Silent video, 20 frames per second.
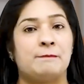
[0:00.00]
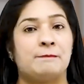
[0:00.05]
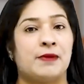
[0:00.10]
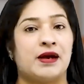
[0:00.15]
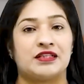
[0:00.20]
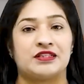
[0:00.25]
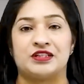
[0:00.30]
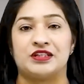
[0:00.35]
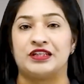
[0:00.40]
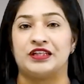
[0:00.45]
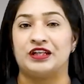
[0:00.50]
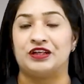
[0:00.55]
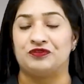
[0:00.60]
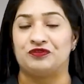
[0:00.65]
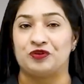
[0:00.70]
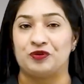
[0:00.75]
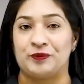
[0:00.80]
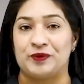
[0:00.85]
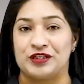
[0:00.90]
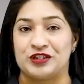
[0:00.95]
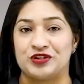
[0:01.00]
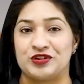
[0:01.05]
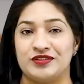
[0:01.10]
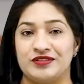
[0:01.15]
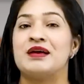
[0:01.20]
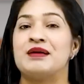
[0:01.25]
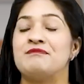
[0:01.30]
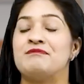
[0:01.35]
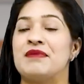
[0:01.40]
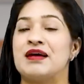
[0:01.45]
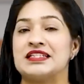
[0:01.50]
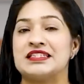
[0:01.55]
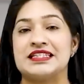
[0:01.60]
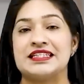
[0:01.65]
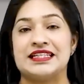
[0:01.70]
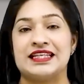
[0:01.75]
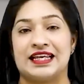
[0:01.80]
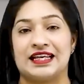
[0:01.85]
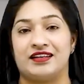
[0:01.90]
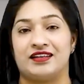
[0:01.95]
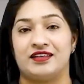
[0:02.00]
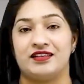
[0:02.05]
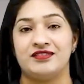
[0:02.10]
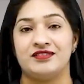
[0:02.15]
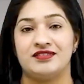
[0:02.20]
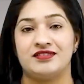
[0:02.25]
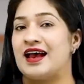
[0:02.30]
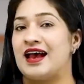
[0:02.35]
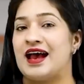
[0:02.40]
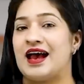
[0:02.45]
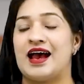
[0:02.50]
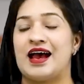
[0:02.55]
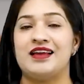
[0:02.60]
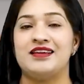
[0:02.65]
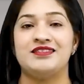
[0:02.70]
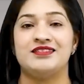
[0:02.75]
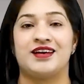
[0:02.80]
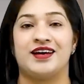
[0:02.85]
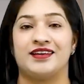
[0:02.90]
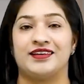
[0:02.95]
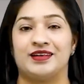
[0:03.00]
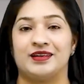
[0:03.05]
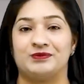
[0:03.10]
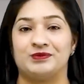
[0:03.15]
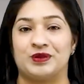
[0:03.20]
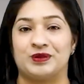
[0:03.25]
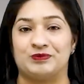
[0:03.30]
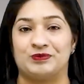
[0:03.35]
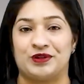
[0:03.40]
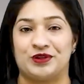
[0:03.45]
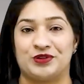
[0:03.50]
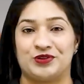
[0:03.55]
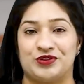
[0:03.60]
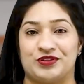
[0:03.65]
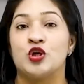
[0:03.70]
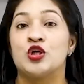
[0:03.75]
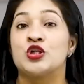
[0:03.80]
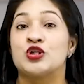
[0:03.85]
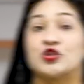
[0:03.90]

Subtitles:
matching information, matching headings, and diagram completion.